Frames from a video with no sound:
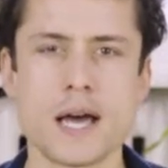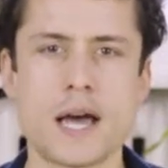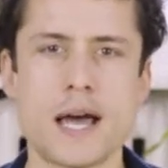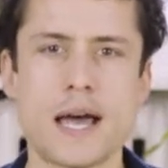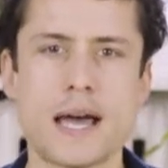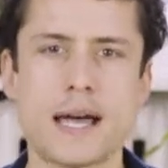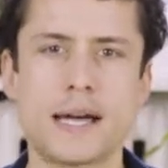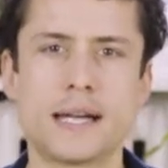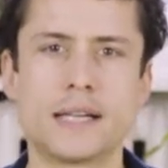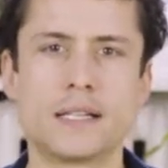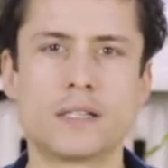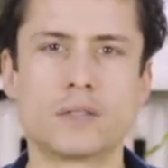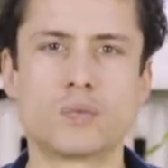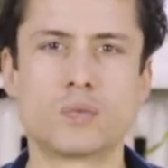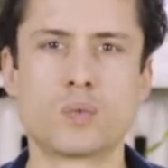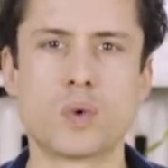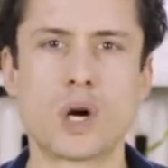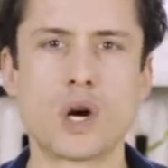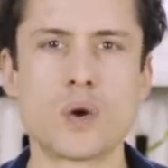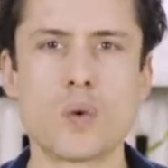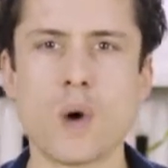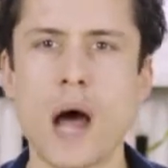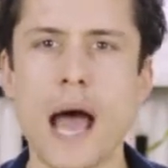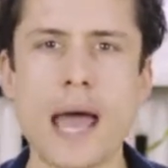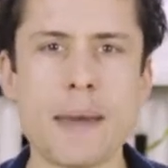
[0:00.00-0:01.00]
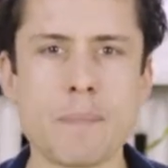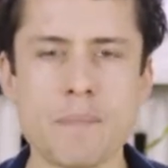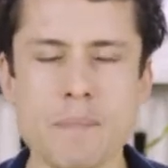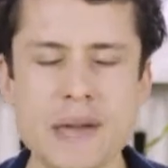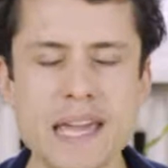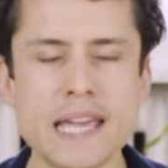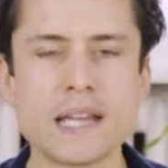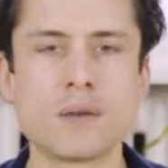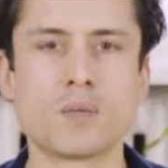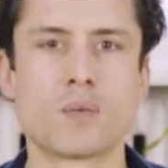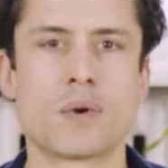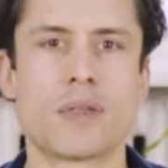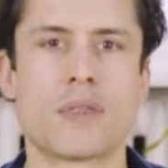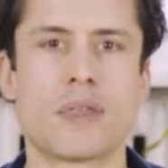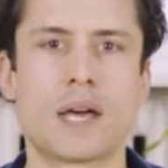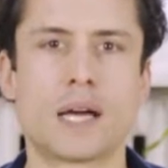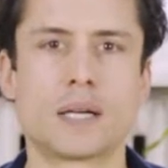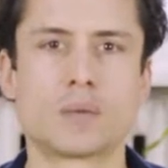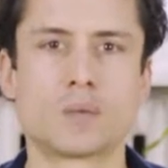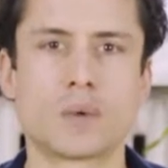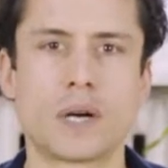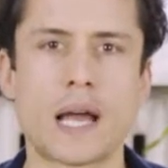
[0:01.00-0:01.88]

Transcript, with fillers: And what do I mean with that?